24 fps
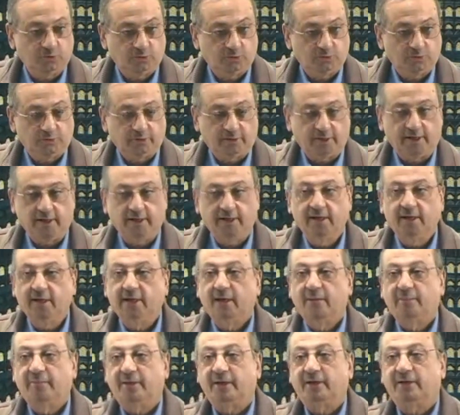Okay?
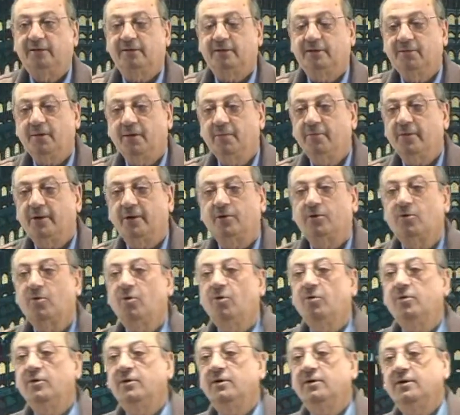But remember,
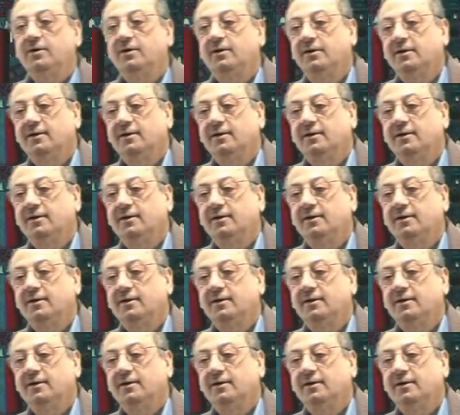don't